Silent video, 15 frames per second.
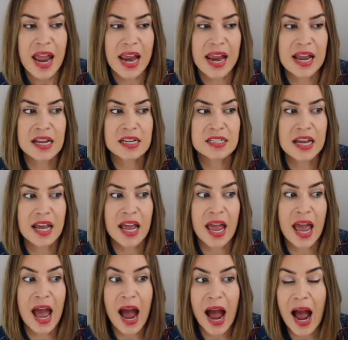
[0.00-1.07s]
And
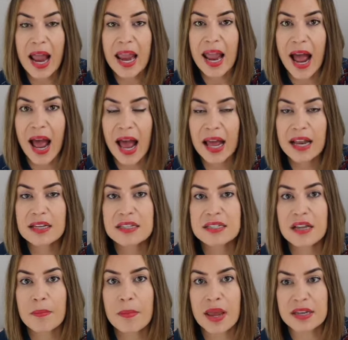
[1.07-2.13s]
I had
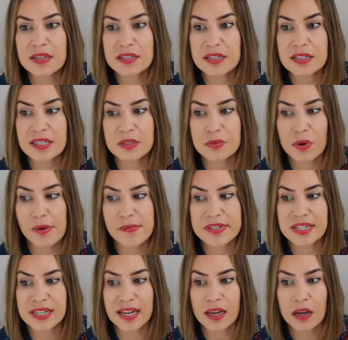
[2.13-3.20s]
some instances where I was
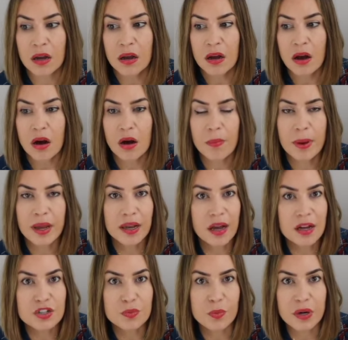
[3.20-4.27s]
thinking, oh my
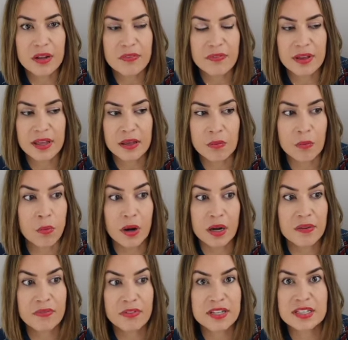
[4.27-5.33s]
gosh, what
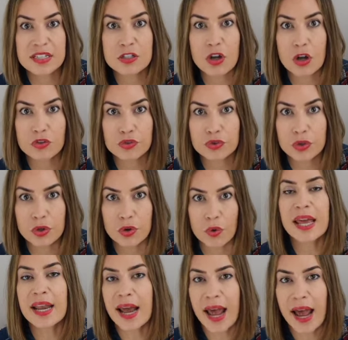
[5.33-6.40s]
if this is all true?
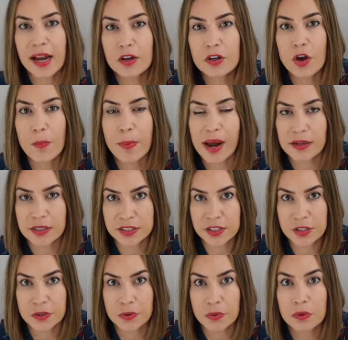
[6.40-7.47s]
And I had to go back
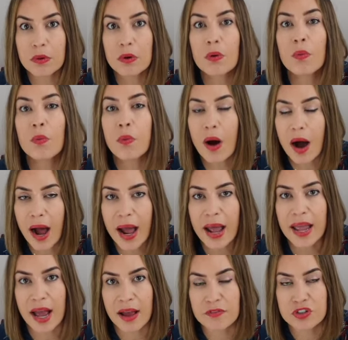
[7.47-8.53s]
to
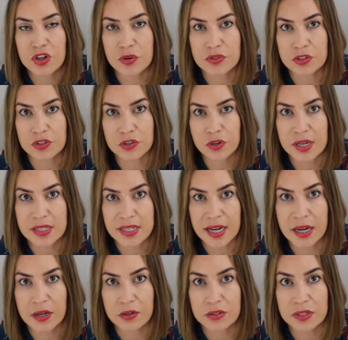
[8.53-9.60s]
why I've chosen Tracy
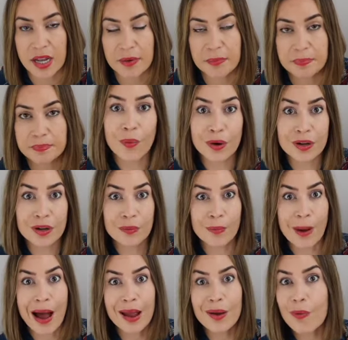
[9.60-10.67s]
Anderson. What are
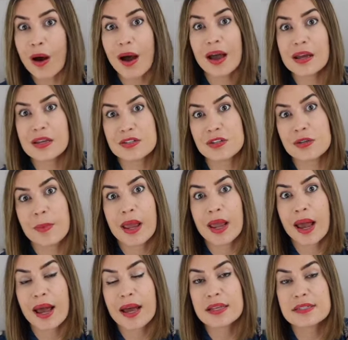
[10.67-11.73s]
my whys, you may
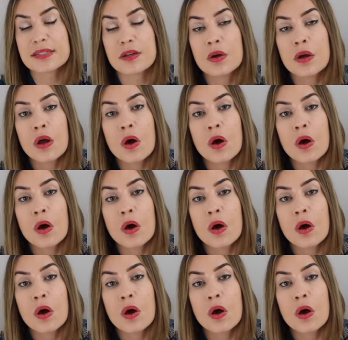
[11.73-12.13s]
ask?